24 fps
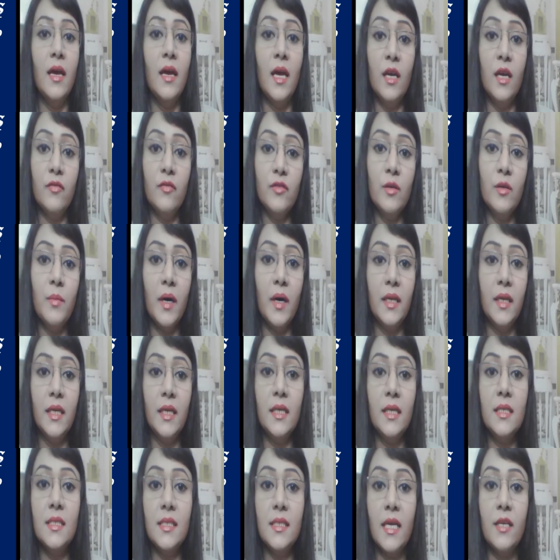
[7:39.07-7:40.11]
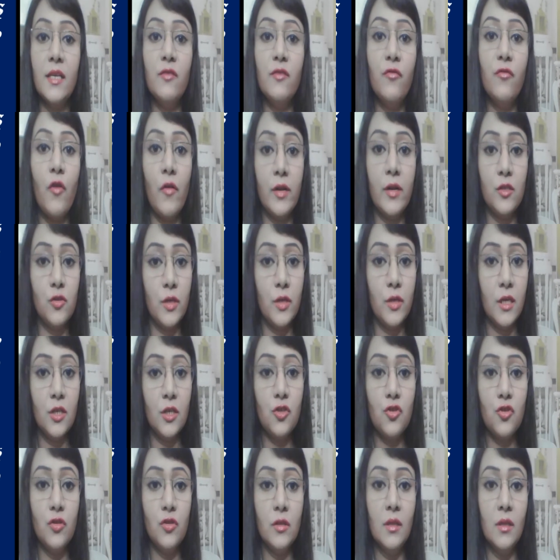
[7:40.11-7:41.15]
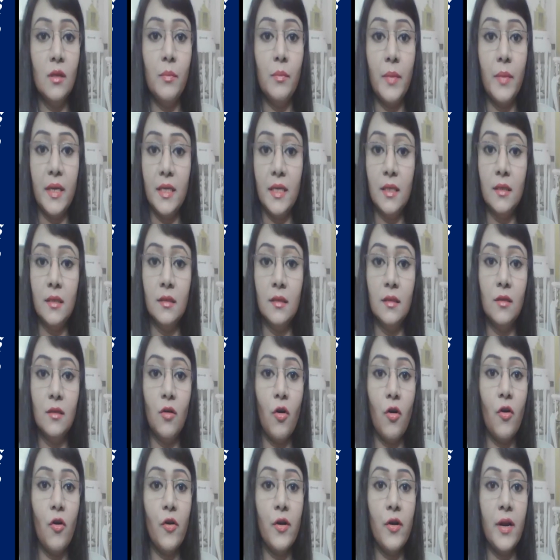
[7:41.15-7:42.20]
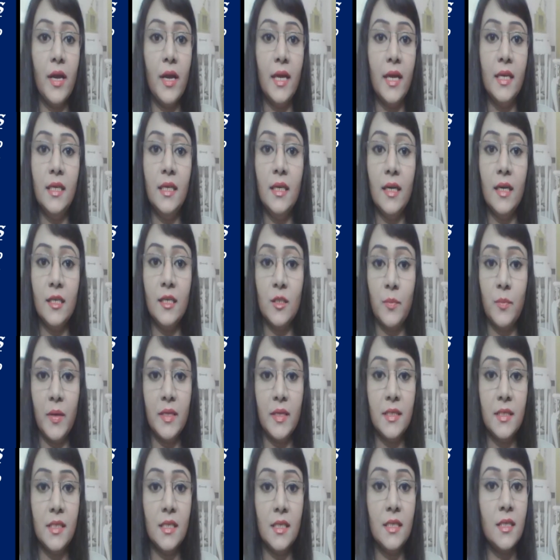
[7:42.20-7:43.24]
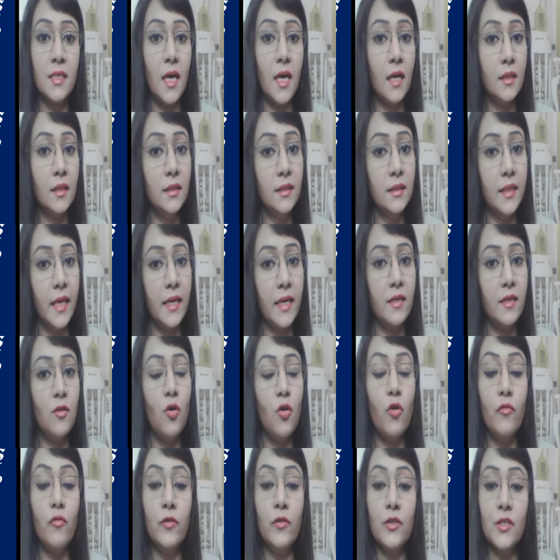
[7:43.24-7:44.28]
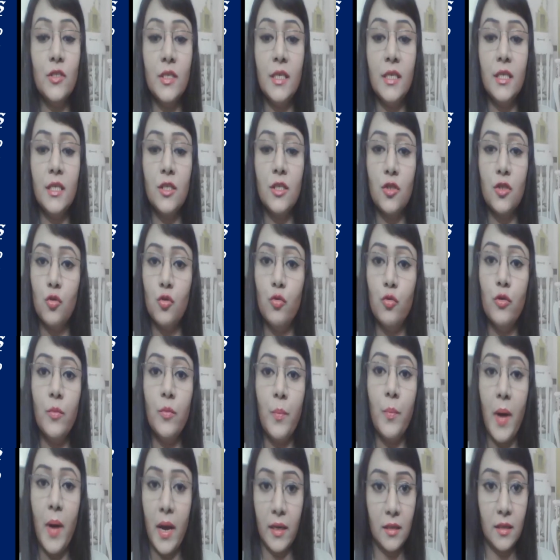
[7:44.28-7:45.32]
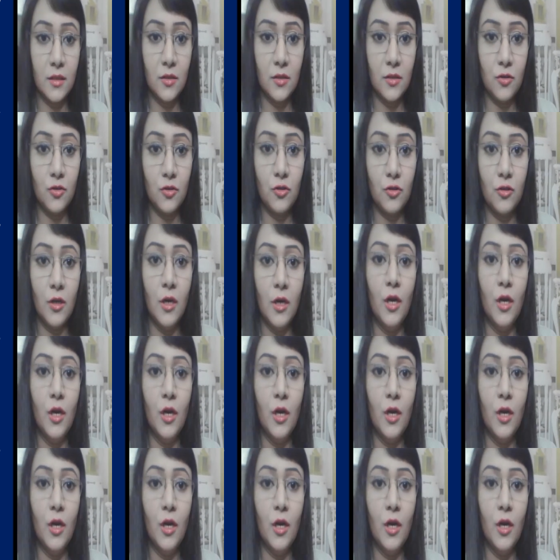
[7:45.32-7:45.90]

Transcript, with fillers: if the money is sent for educational, medical, or any expenses other than overseas tour package.